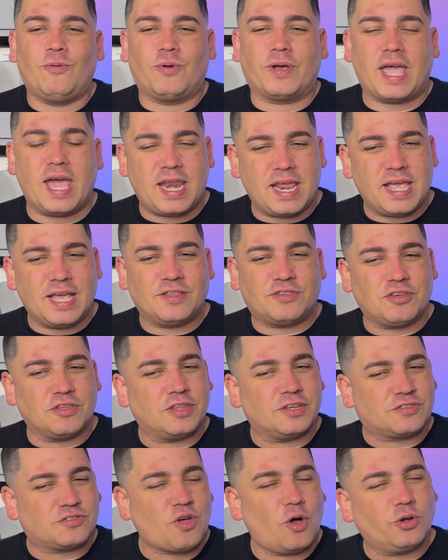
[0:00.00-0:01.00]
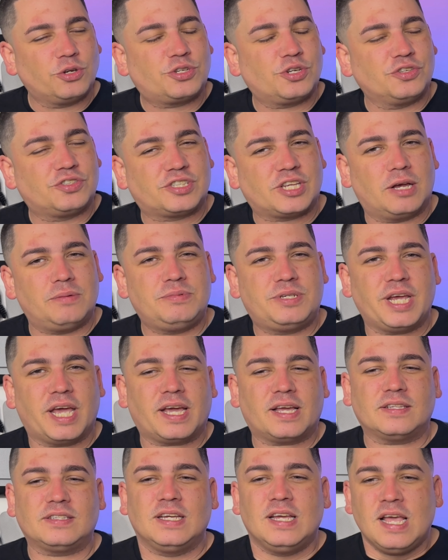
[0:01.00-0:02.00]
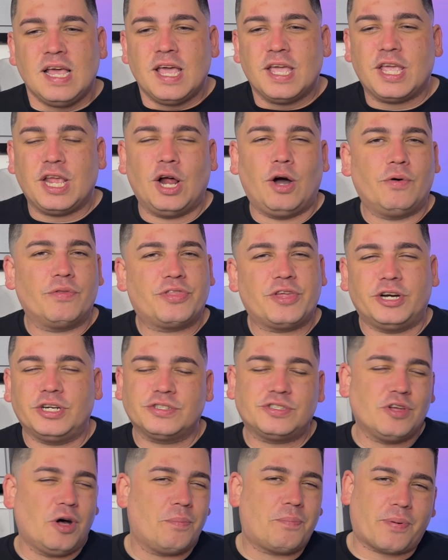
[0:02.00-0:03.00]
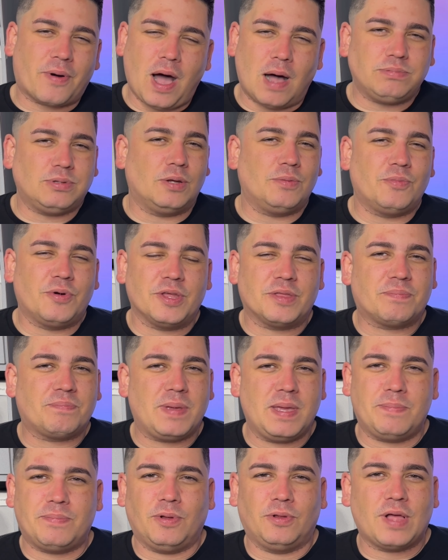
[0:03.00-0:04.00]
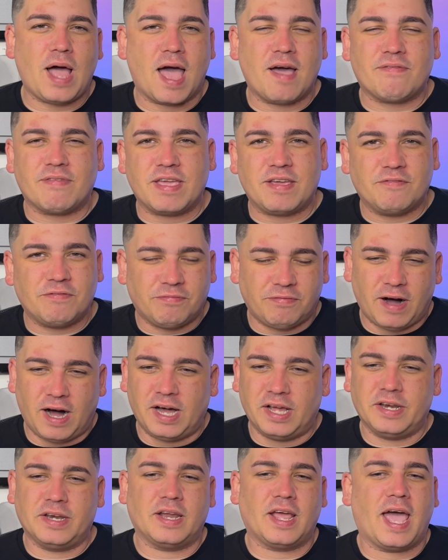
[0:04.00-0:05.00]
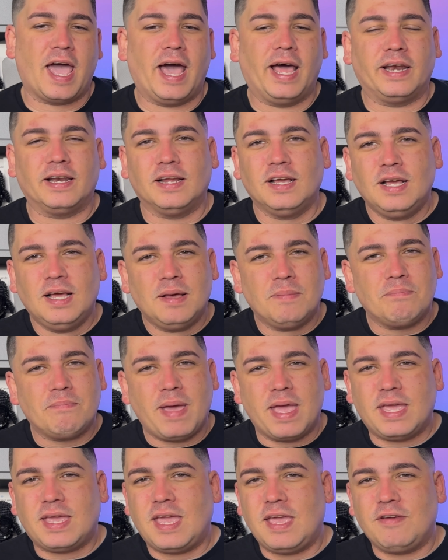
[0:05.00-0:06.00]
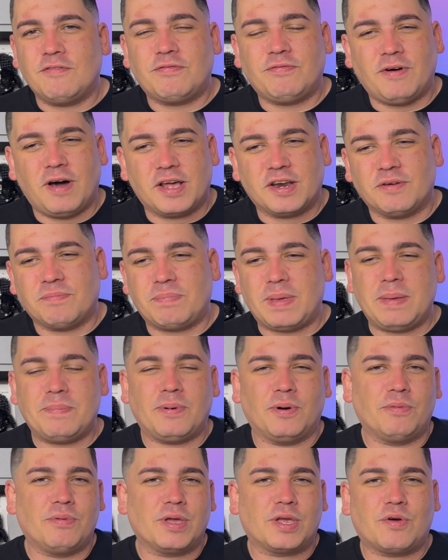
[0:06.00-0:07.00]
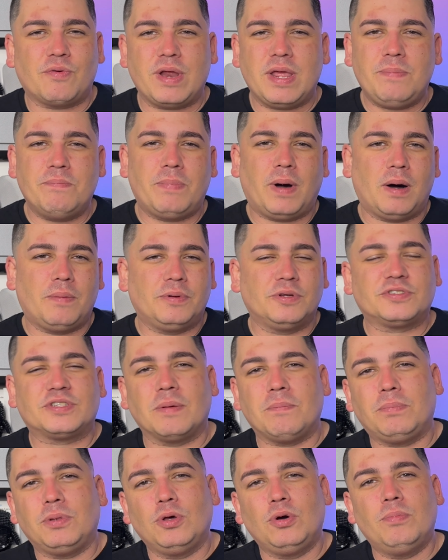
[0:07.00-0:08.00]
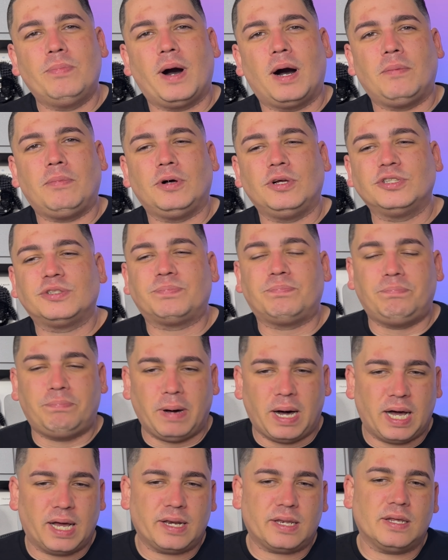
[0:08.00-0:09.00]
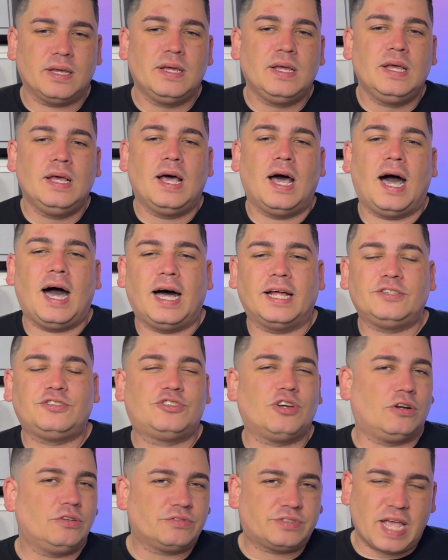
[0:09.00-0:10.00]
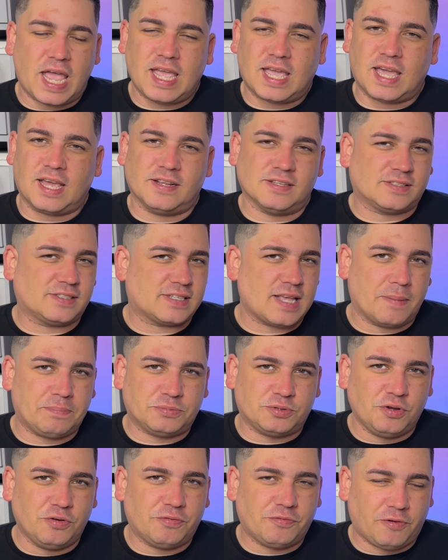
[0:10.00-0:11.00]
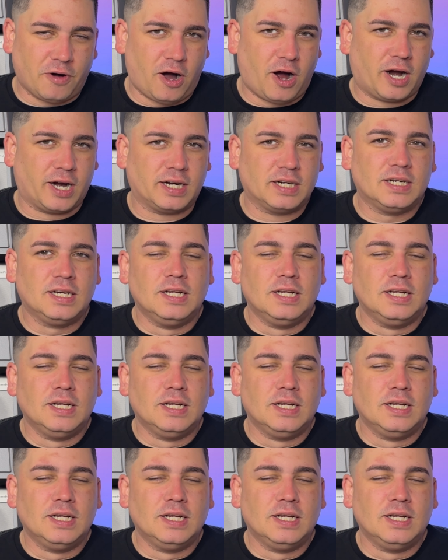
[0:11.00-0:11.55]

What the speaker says: getting into the social subject, there's no problem with people having fun and making fun of people with green bubbles and blue bubbles, but don't take it a step too far.